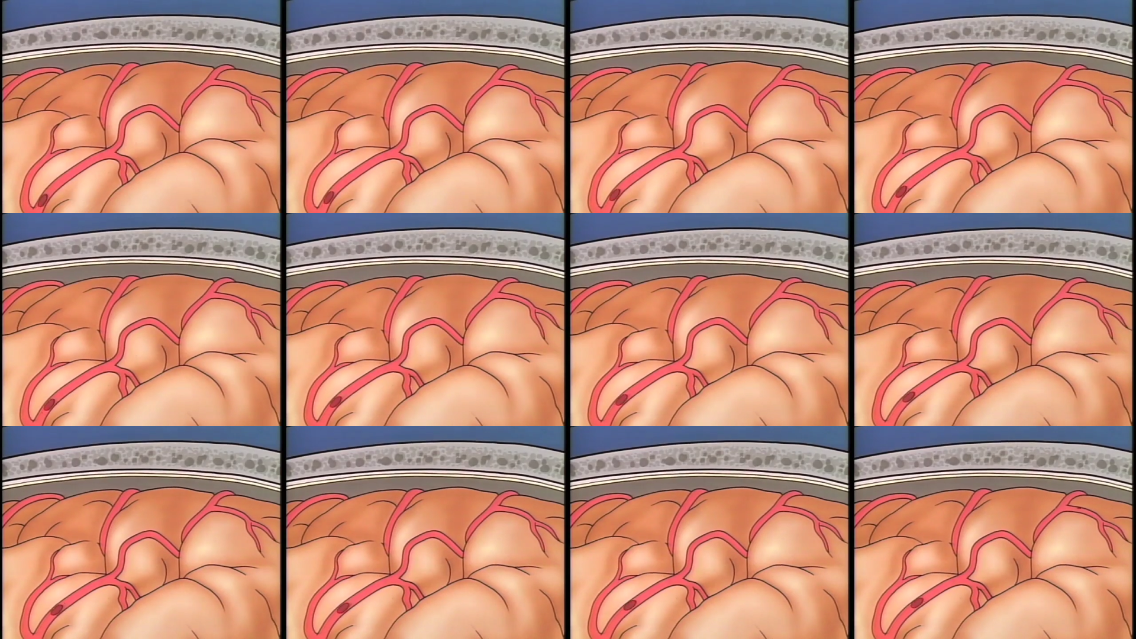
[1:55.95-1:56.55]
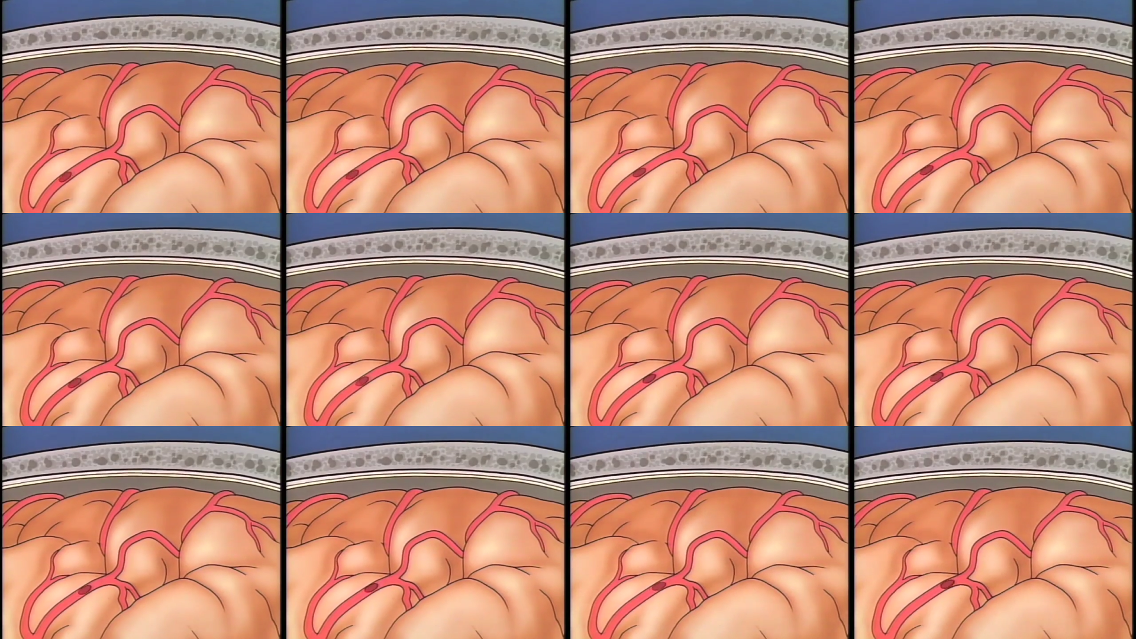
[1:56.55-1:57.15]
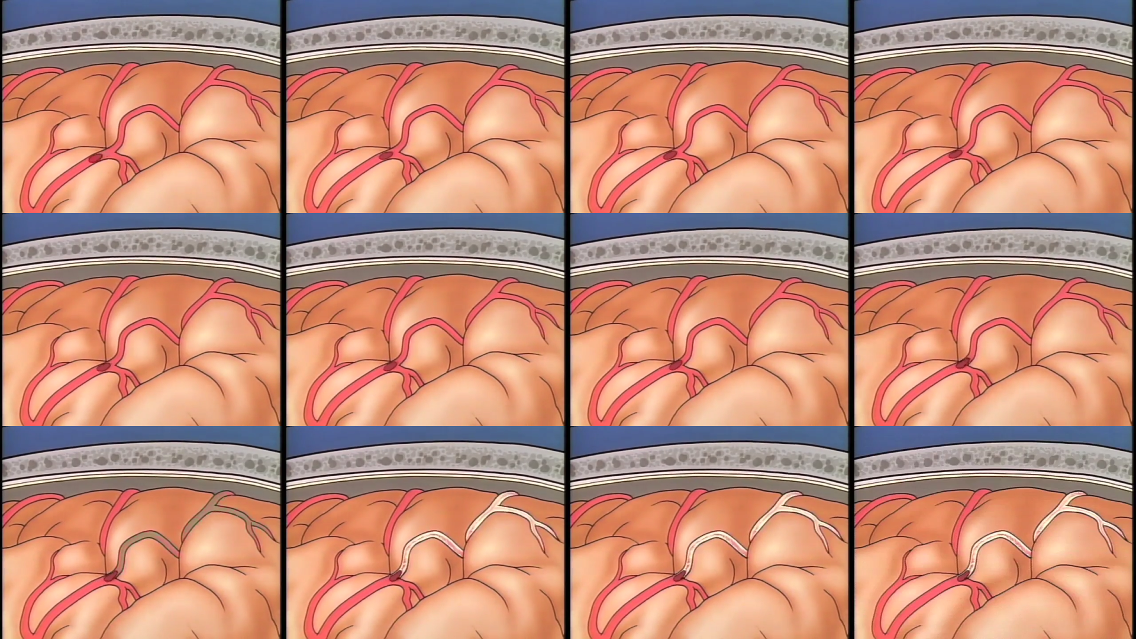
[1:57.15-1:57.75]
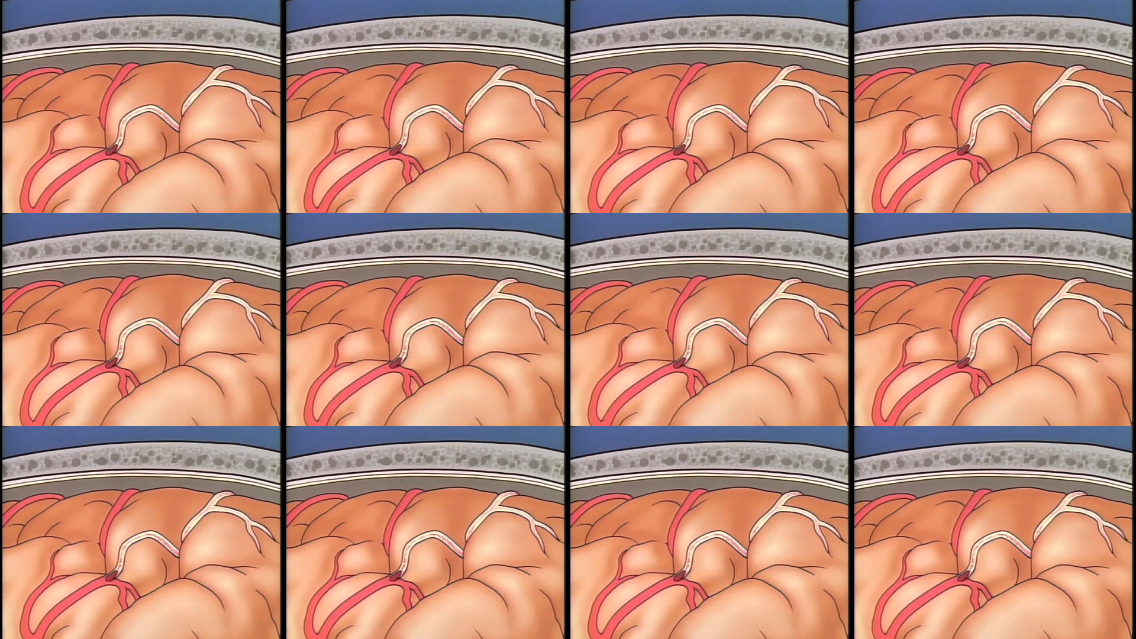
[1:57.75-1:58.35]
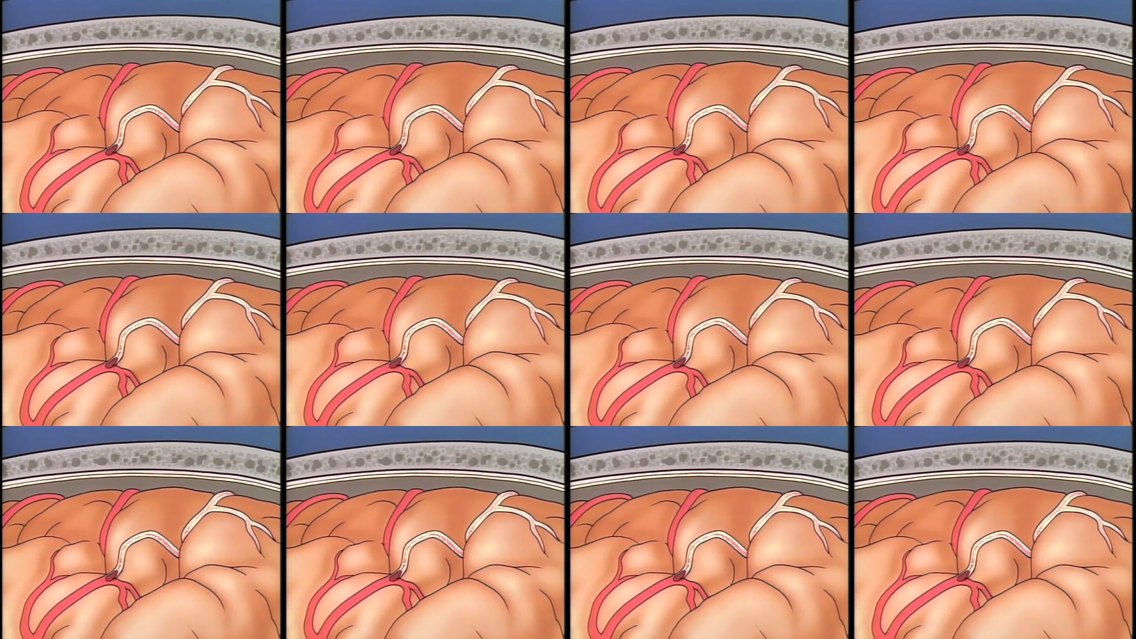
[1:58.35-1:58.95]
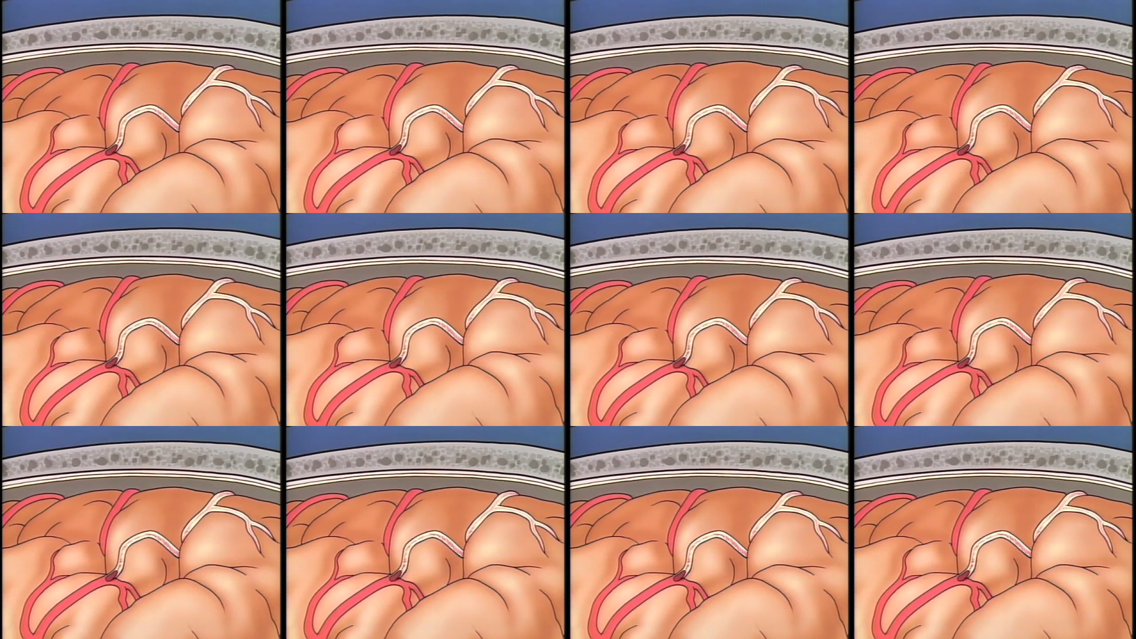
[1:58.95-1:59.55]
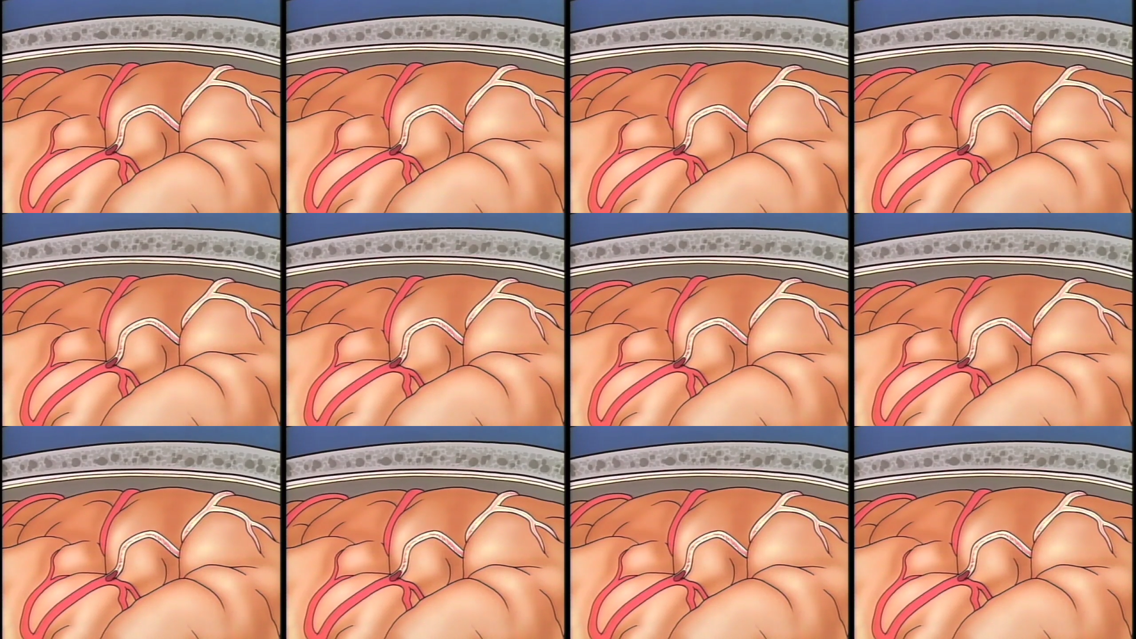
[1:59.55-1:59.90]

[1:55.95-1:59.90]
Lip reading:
No face is visible, so there are no lips to read.